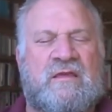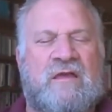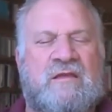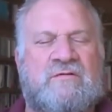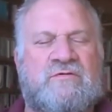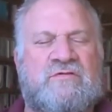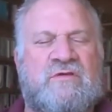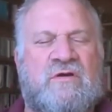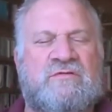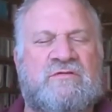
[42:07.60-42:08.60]
And it was
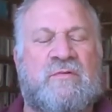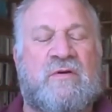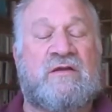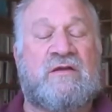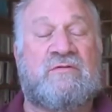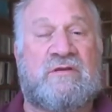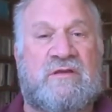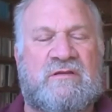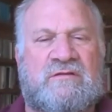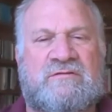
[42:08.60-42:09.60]
so inspiring,
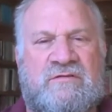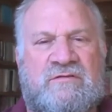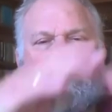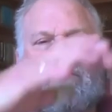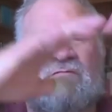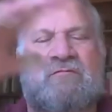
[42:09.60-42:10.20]
and it just, it